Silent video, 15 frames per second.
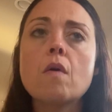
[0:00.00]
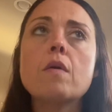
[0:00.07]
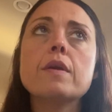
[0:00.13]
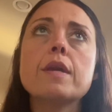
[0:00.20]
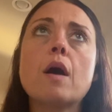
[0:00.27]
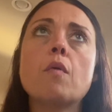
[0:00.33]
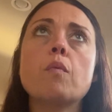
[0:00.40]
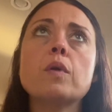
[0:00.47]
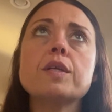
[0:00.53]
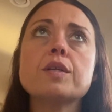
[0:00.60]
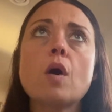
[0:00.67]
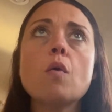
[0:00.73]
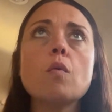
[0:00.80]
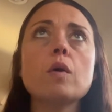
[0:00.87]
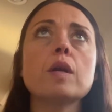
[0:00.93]
Now, we
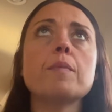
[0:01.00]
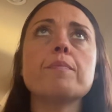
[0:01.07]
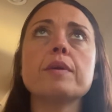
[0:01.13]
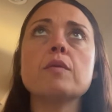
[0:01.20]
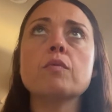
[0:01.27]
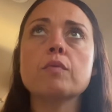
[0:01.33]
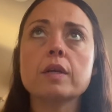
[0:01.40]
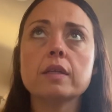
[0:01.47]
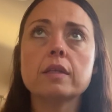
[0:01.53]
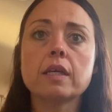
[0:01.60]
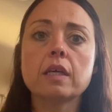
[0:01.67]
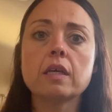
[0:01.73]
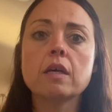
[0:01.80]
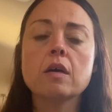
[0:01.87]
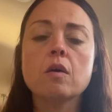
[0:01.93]
don't want to be
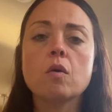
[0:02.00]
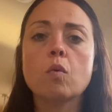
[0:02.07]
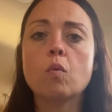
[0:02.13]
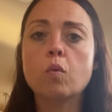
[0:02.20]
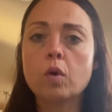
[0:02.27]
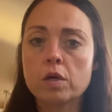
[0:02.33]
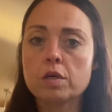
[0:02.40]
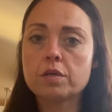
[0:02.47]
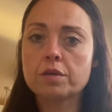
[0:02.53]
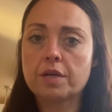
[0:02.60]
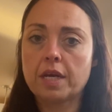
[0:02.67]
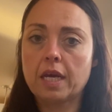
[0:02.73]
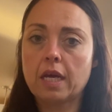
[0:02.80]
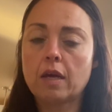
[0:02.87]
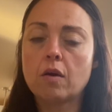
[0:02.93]
really
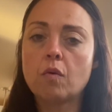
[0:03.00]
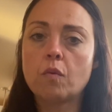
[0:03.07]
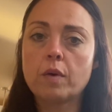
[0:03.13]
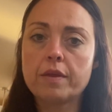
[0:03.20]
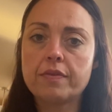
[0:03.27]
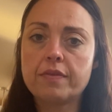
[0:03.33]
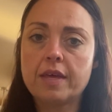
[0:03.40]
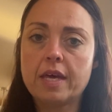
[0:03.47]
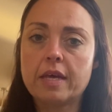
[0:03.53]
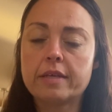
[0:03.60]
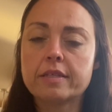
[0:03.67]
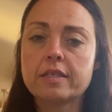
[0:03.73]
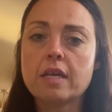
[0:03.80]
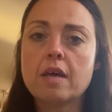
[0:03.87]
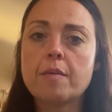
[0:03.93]
wordy with
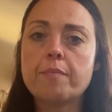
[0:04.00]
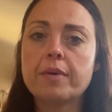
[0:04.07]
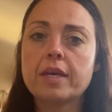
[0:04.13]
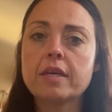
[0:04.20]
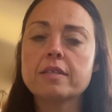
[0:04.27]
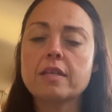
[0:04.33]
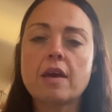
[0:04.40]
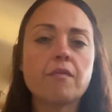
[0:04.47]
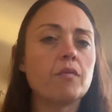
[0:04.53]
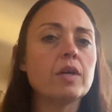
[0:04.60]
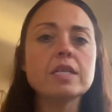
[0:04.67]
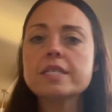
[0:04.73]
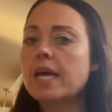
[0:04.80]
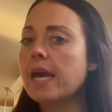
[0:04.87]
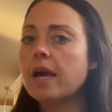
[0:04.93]
this, because if we
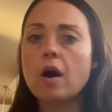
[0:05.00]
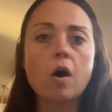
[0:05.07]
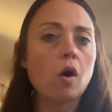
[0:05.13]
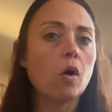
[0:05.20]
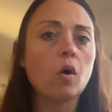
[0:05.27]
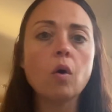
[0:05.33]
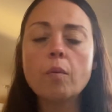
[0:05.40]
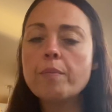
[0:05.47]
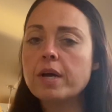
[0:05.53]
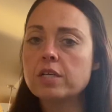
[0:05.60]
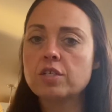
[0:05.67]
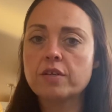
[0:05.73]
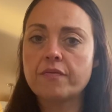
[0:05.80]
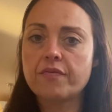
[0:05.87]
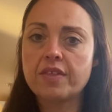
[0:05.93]
say a whole
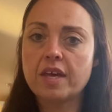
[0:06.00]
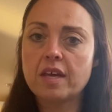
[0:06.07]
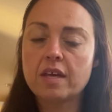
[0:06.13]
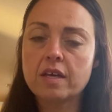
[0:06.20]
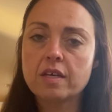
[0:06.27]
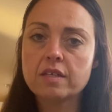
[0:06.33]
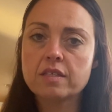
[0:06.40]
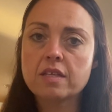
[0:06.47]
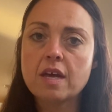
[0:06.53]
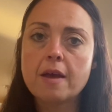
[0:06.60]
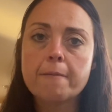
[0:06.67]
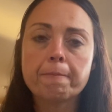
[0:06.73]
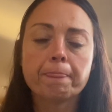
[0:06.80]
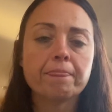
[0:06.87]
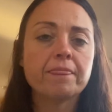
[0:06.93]
bunch of things,
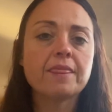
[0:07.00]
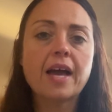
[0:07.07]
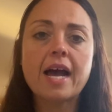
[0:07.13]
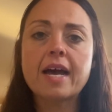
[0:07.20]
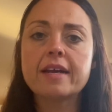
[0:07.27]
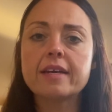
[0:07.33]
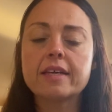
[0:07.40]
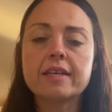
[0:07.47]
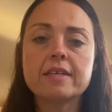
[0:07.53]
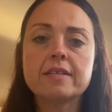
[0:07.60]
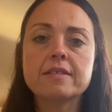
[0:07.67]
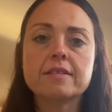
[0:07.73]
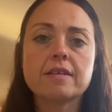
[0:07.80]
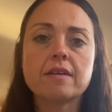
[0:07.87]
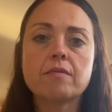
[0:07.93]
that
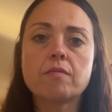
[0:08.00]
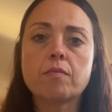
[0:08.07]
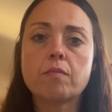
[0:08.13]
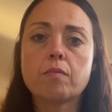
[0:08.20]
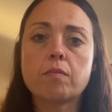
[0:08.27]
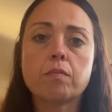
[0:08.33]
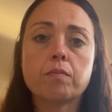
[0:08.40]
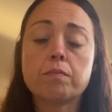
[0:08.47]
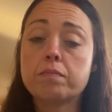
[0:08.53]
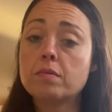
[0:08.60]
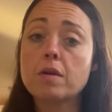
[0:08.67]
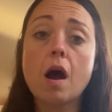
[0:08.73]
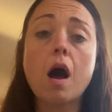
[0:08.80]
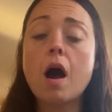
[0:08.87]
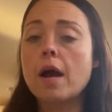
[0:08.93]
is
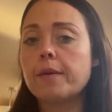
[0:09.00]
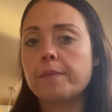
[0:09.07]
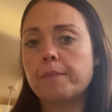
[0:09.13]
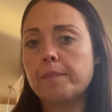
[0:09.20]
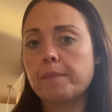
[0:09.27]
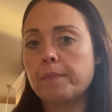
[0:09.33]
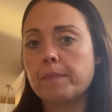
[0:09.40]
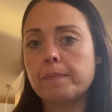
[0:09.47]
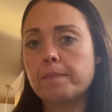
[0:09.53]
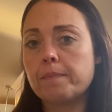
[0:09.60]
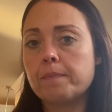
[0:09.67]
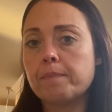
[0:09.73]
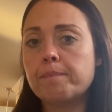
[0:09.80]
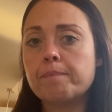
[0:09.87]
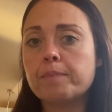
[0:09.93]
not
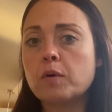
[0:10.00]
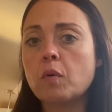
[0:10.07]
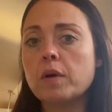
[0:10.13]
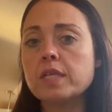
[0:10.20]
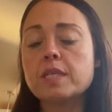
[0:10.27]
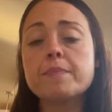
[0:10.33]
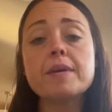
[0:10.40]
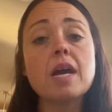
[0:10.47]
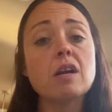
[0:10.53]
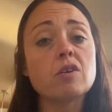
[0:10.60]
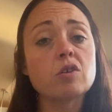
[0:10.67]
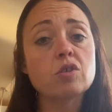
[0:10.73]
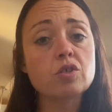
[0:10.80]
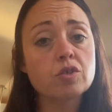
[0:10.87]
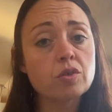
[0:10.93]
going to be
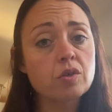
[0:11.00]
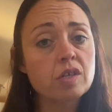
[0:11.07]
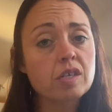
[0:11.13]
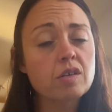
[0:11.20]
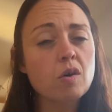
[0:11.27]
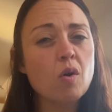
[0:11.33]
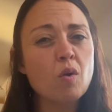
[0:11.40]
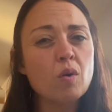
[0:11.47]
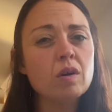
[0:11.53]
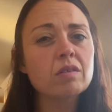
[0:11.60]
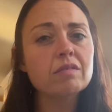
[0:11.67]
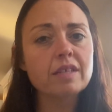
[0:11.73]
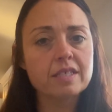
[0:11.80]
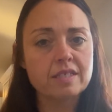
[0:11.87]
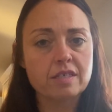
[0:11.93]
understood or
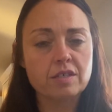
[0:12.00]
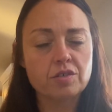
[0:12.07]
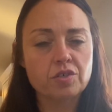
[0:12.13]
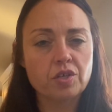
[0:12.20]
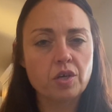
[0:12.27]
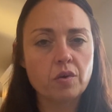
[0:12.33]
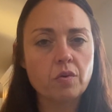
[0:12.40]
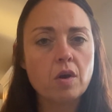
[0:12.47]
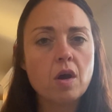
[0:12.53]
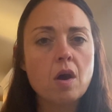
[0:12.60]
listened to.